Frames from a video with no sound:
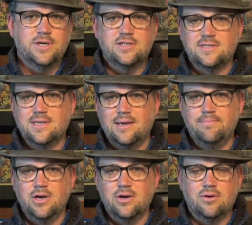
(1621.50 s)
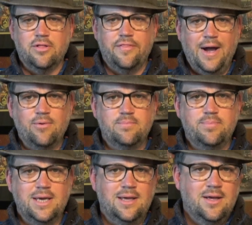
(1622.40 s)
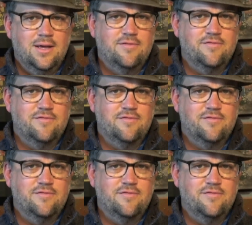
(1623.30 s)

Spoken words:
as much as a miracle that would be